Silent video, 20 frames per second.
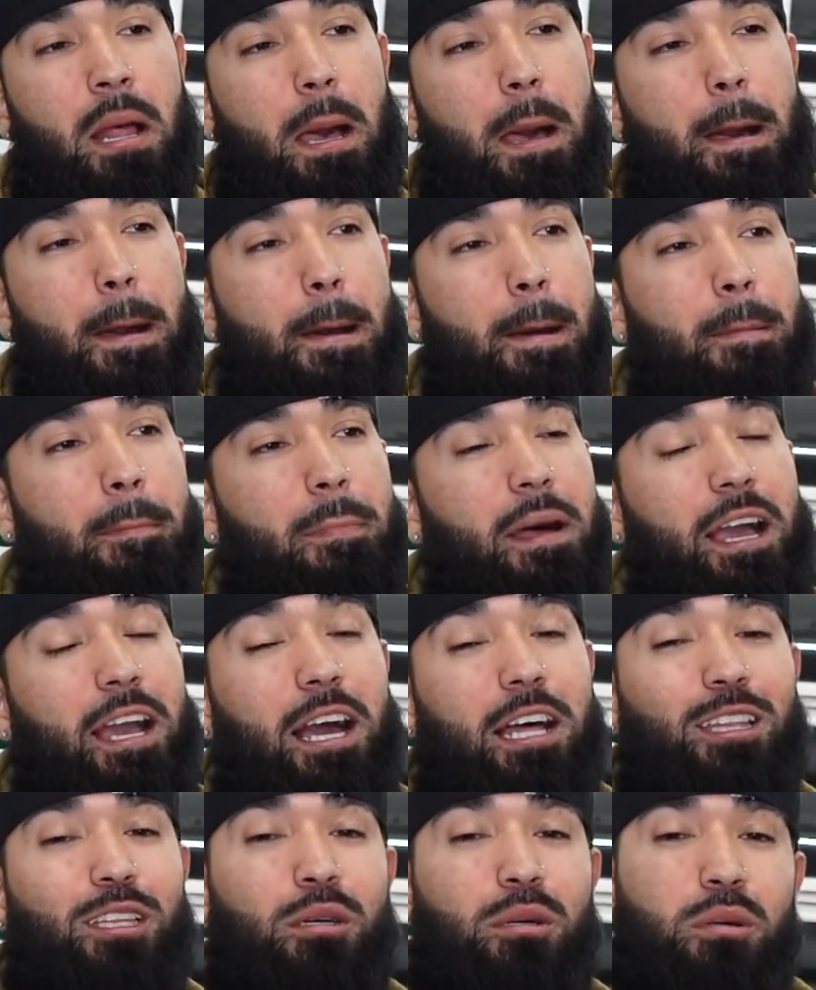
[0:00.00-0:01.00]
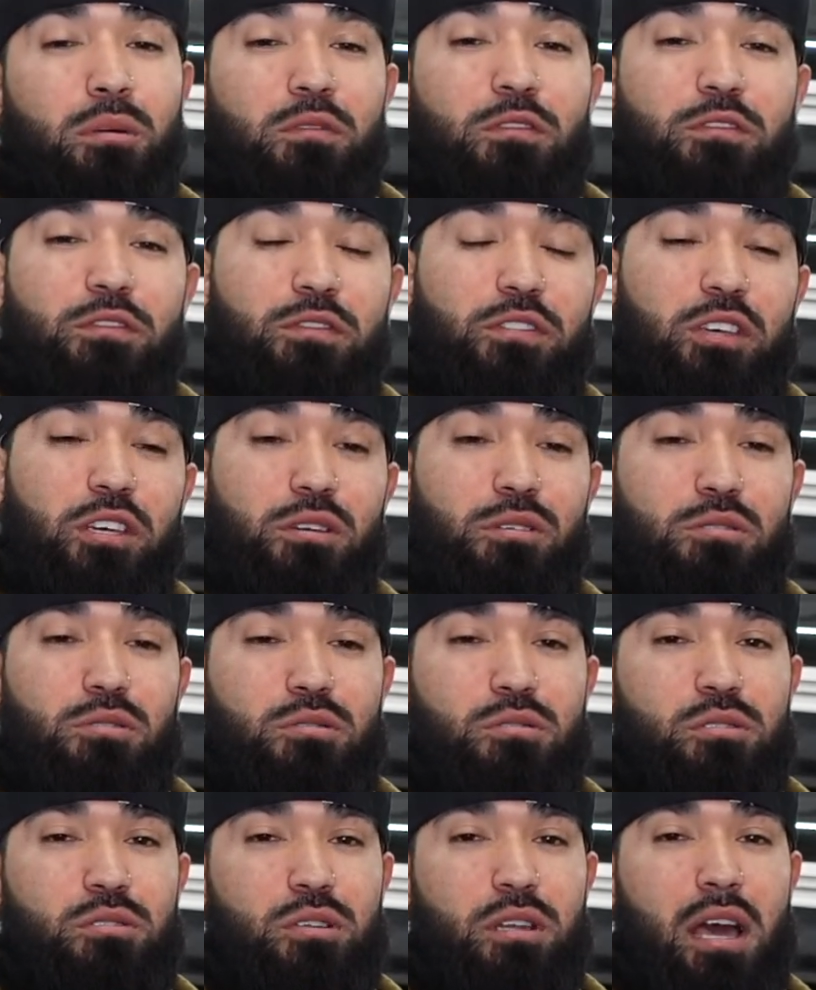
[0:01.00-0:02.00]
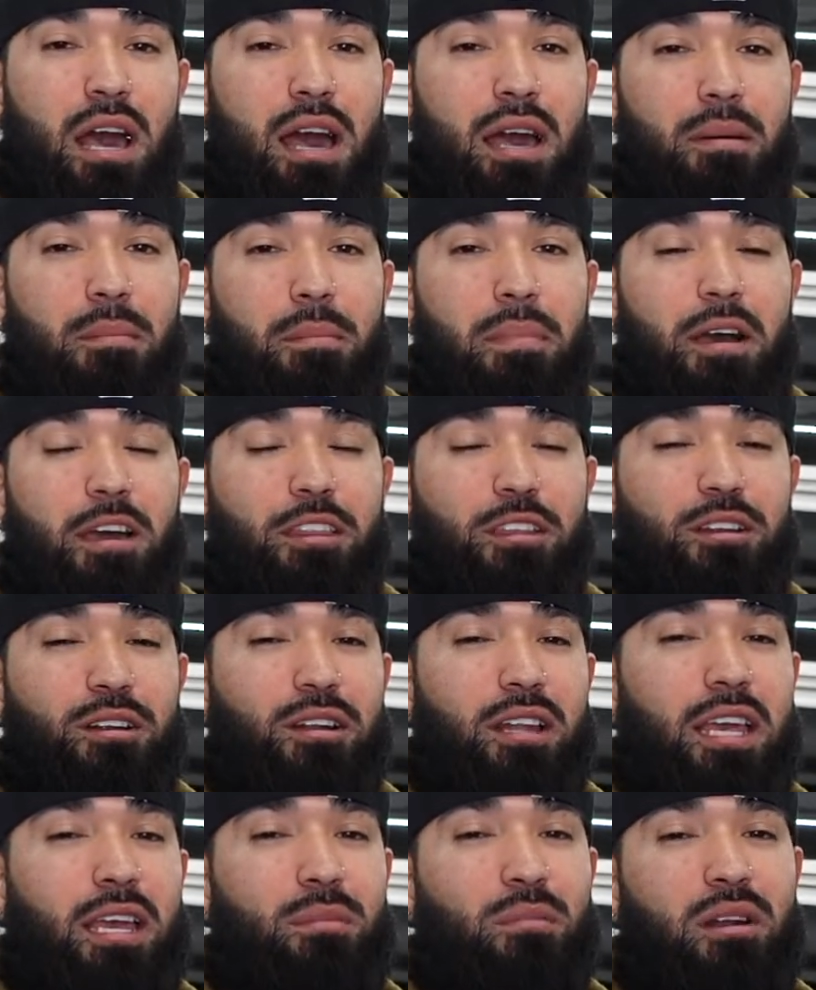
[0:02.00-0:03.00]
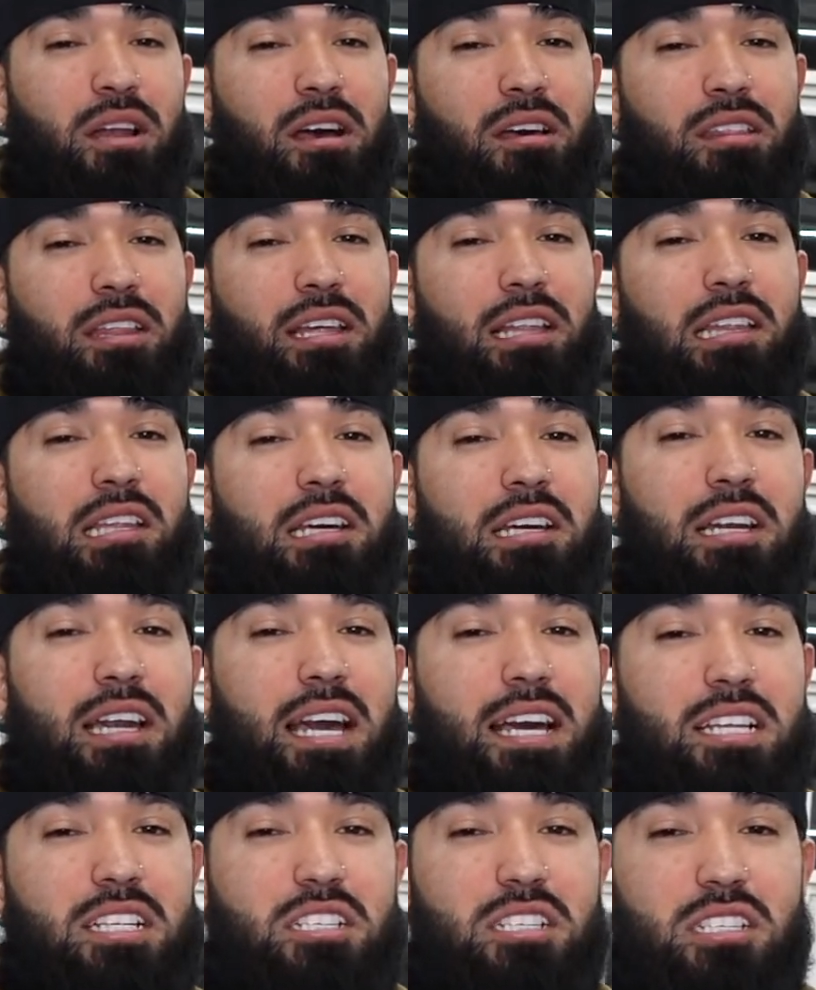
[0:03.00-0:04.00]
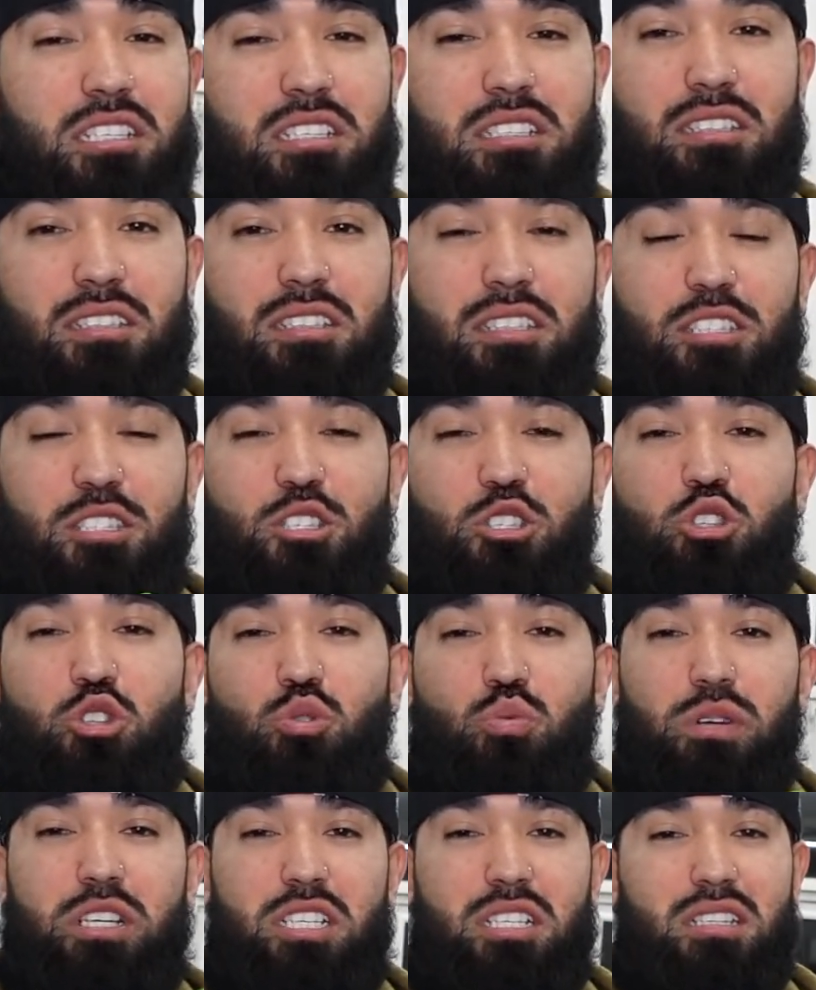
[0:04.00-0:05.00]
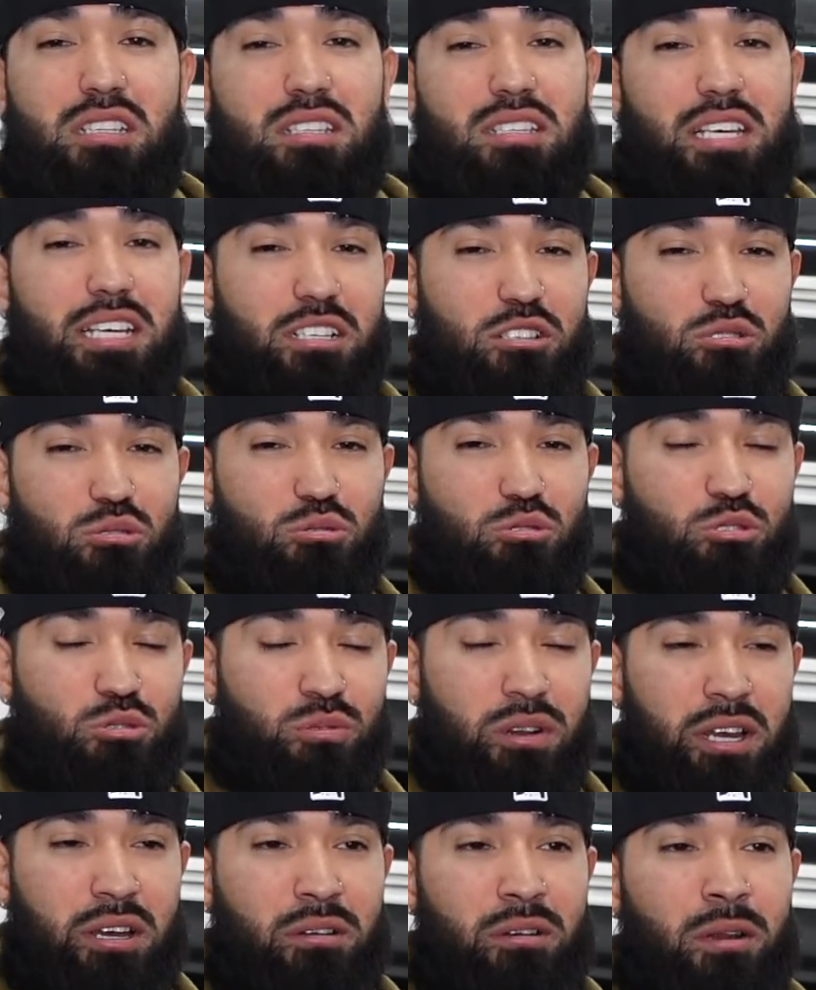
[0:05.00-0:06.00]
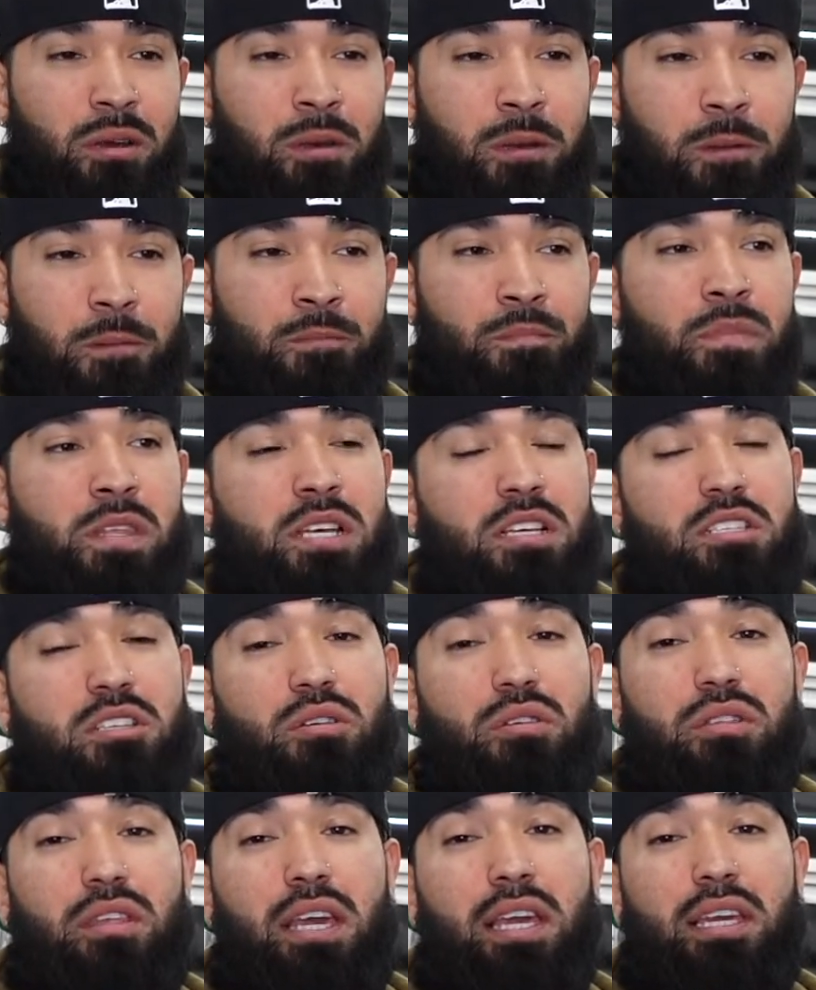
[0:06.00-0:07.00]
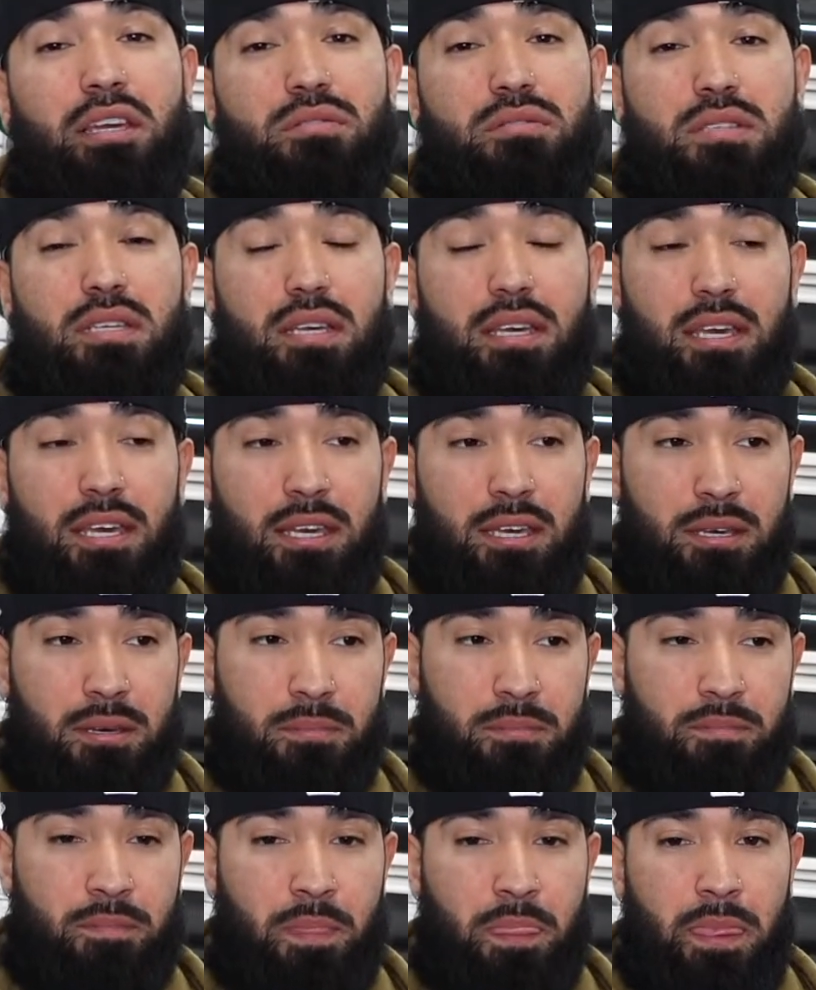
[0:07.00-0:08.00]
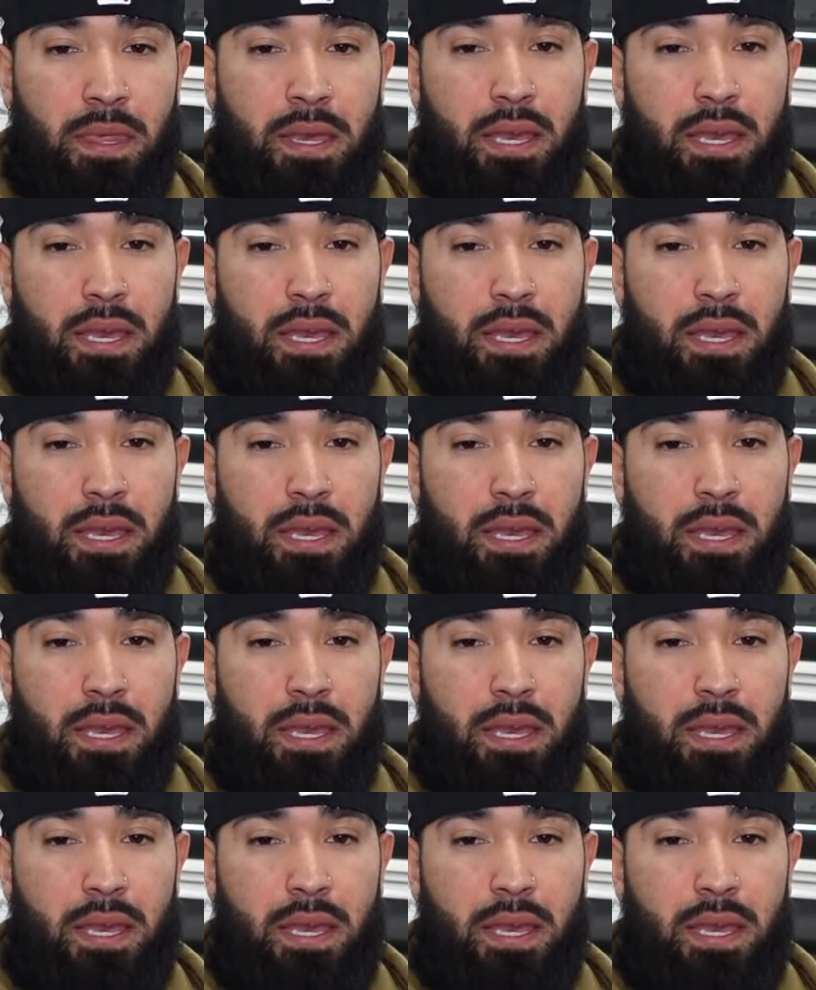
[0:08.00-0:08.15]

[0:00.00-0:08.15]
I got them confused, not by their name or how they look. I just switched the schedules around. So thank you to him.